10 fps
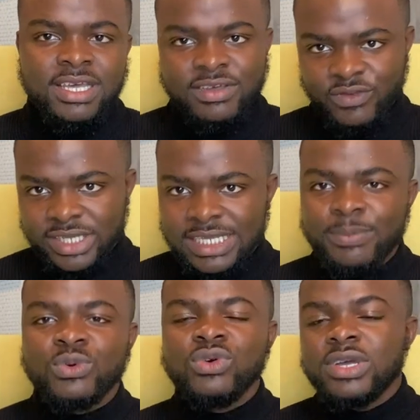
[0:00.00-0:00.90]
For
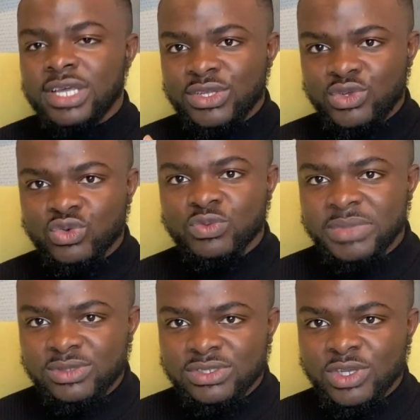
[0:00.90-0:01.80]
example, you
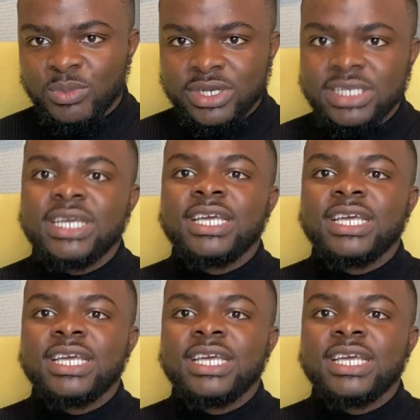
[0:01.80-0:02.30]
meet with somebody,